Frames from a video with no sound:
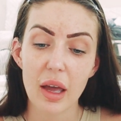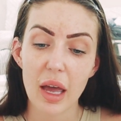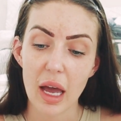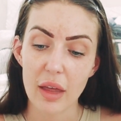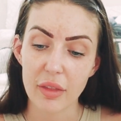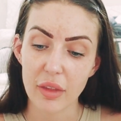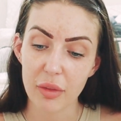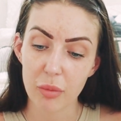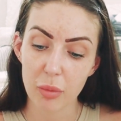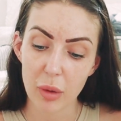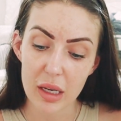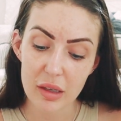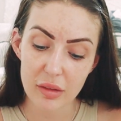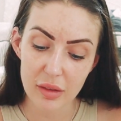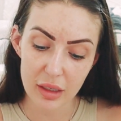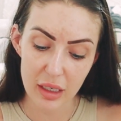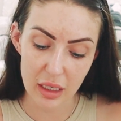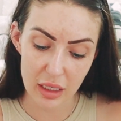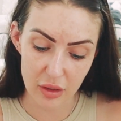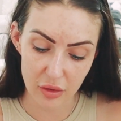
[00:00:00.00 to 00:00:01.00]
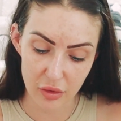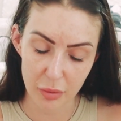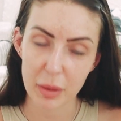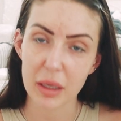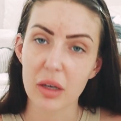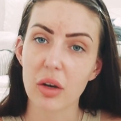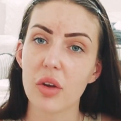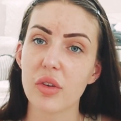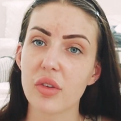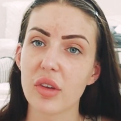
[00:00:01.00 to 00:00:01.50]
And the reason is
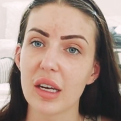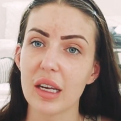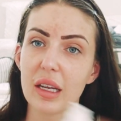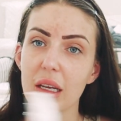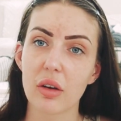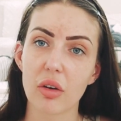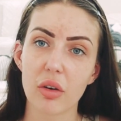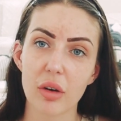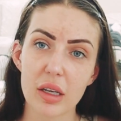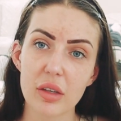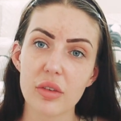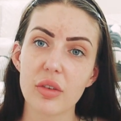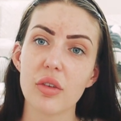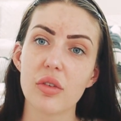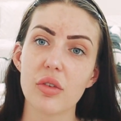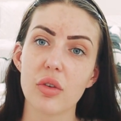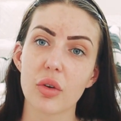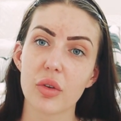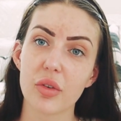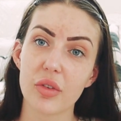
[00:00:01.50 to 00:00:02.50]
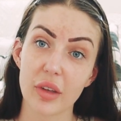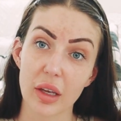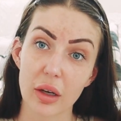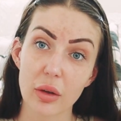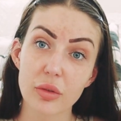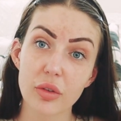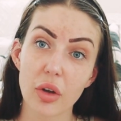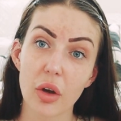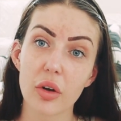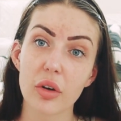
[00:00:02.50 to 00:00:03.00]
because it increases your
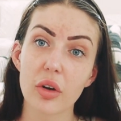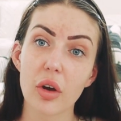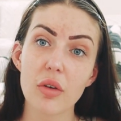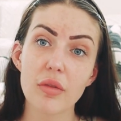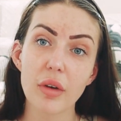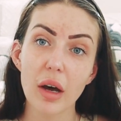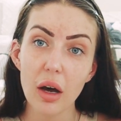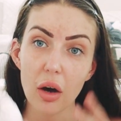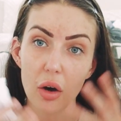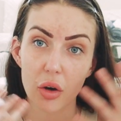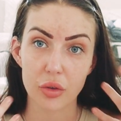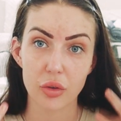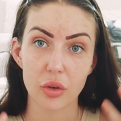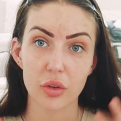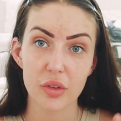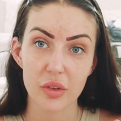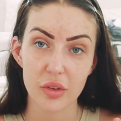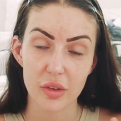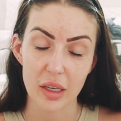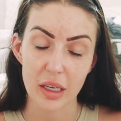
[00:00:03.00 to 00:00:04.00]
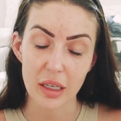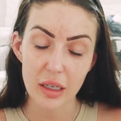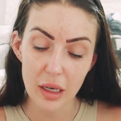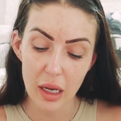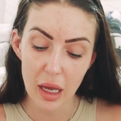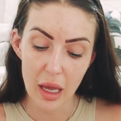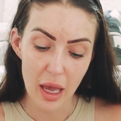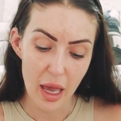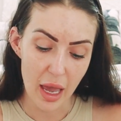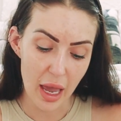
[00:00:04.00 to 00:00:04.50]
cell turnover on your
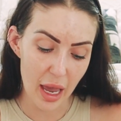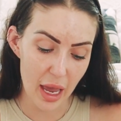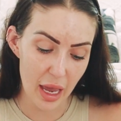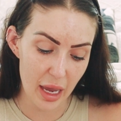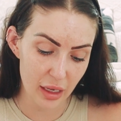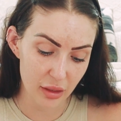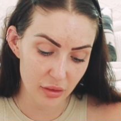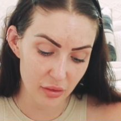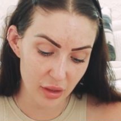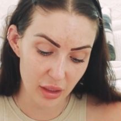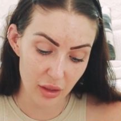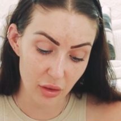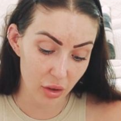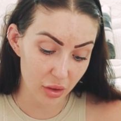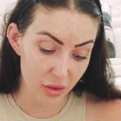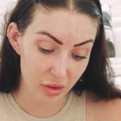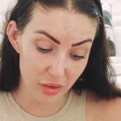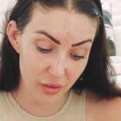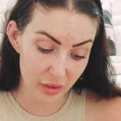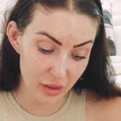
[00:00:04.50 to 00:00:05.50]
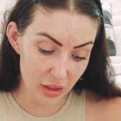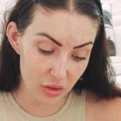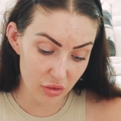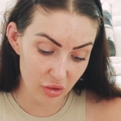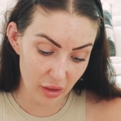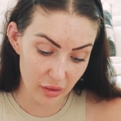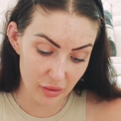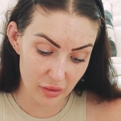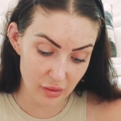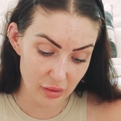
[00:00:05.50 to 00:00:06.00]
skin, and it honestly
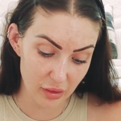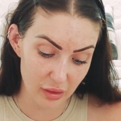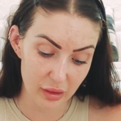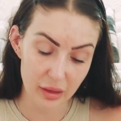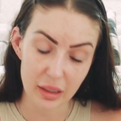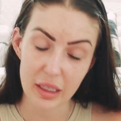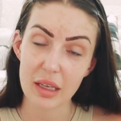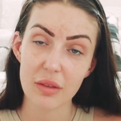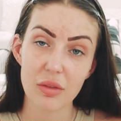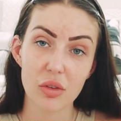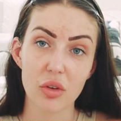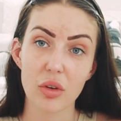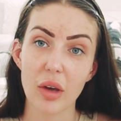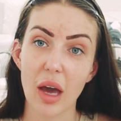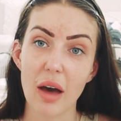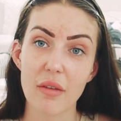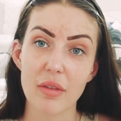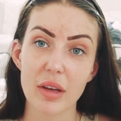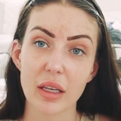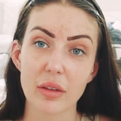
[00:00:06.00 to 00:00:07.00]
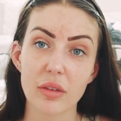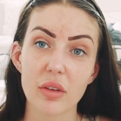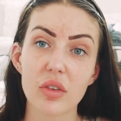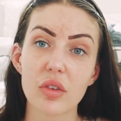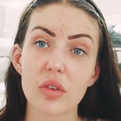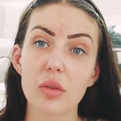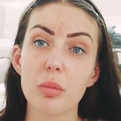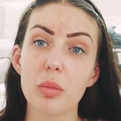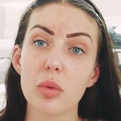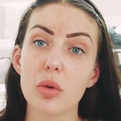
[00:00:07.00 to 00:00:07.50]
just leaves you having the
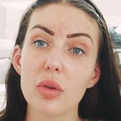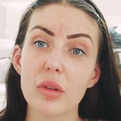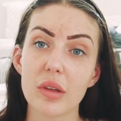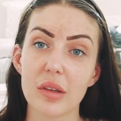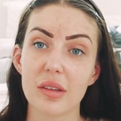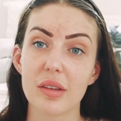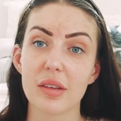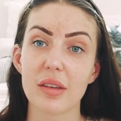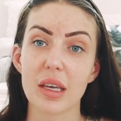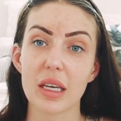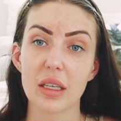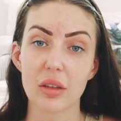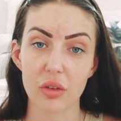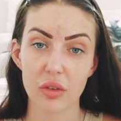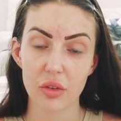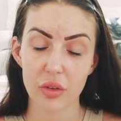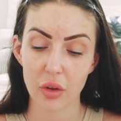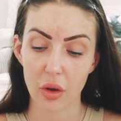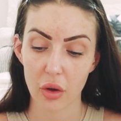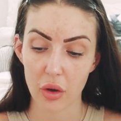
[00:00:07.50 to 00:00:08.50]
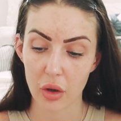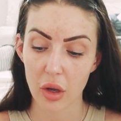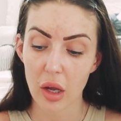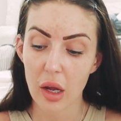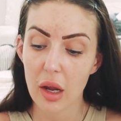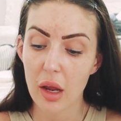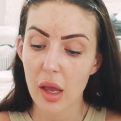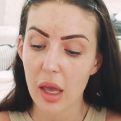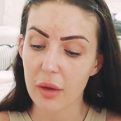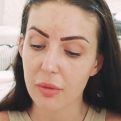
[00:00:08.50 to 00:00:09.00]
smoothest skin. So
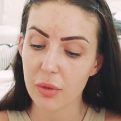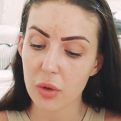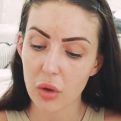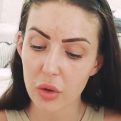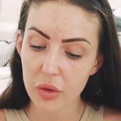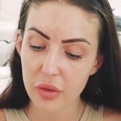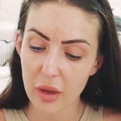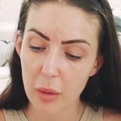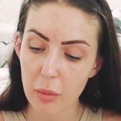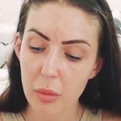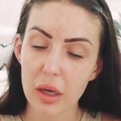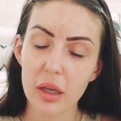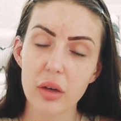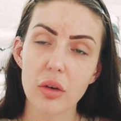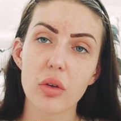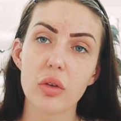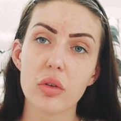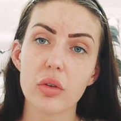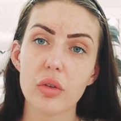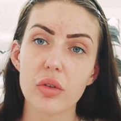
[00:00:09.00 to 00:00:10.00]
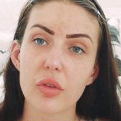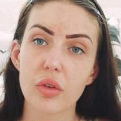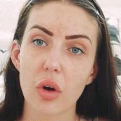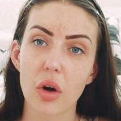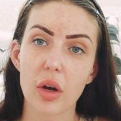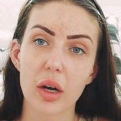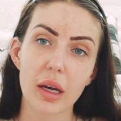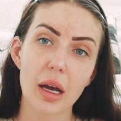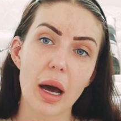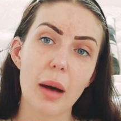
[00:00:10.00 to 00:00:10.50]
if you're someone who's
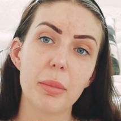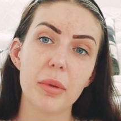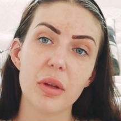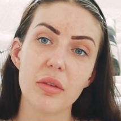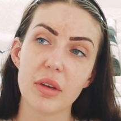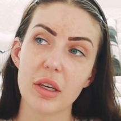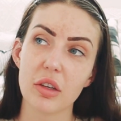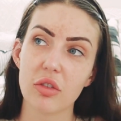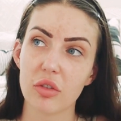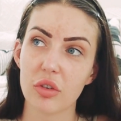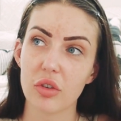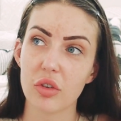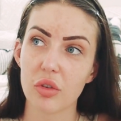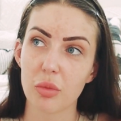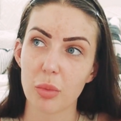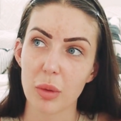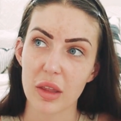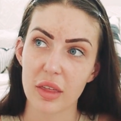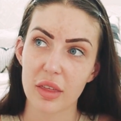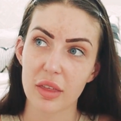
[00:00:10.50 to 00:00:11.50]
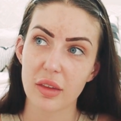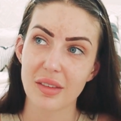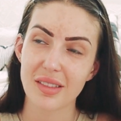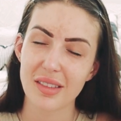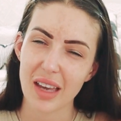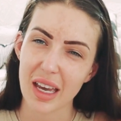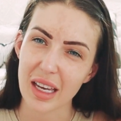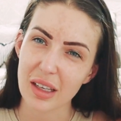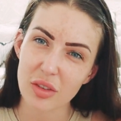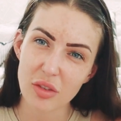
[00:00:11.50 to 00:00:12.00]
got a couple of issues with
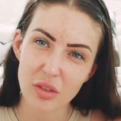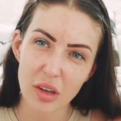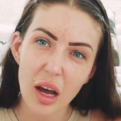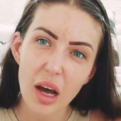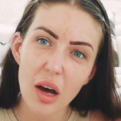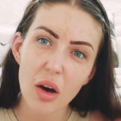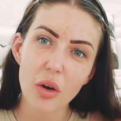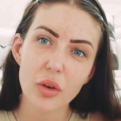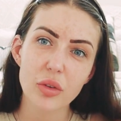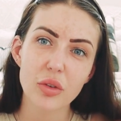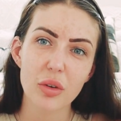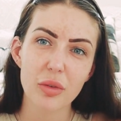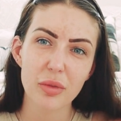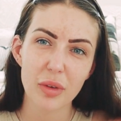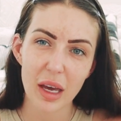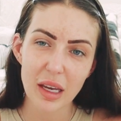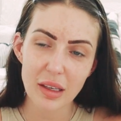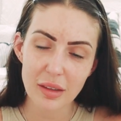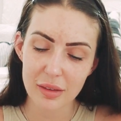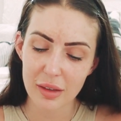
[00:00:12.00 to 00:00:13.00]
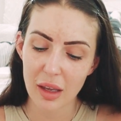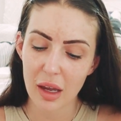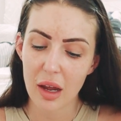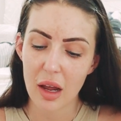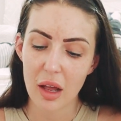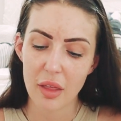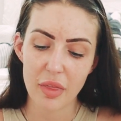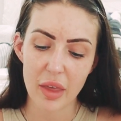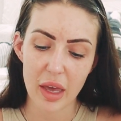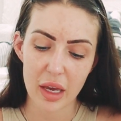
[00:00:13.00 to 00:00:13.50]
texture on your face,
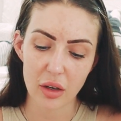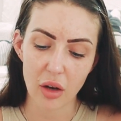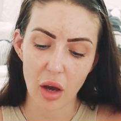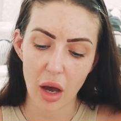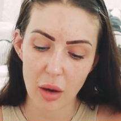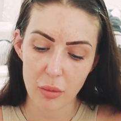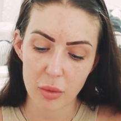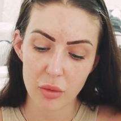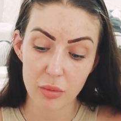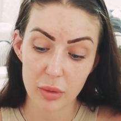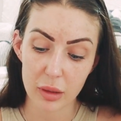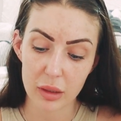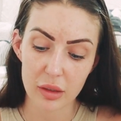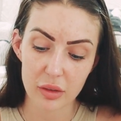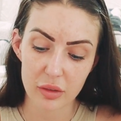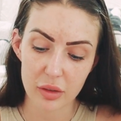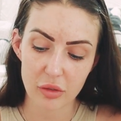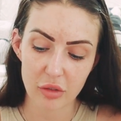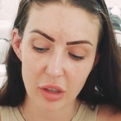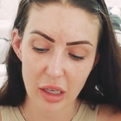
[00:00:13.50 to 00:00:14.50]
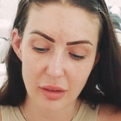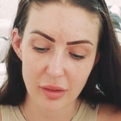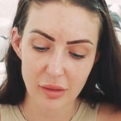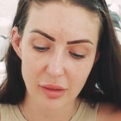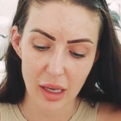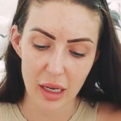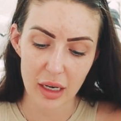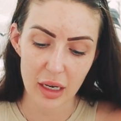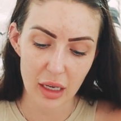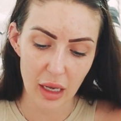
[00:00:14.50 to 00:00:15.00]
then I would really suggest
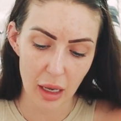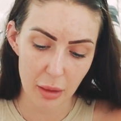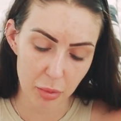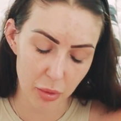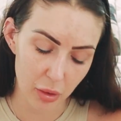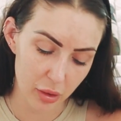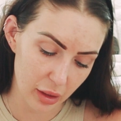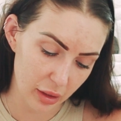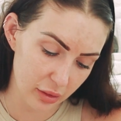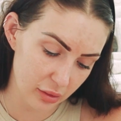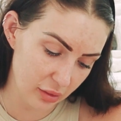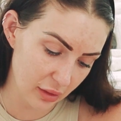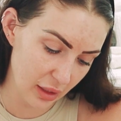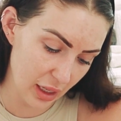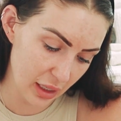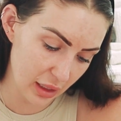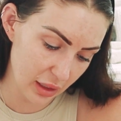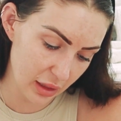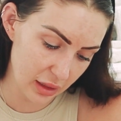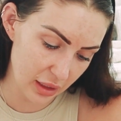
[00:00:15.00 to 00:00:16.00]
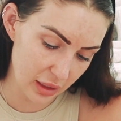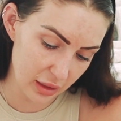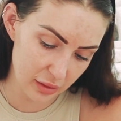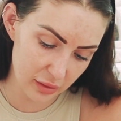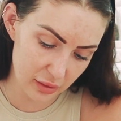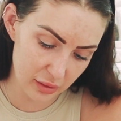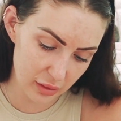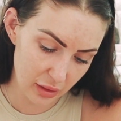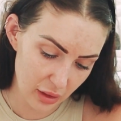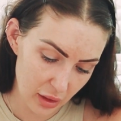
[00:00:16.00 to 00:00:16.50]
getting a product like
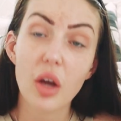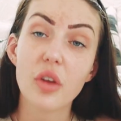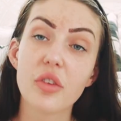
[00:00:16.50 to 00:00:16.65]
this.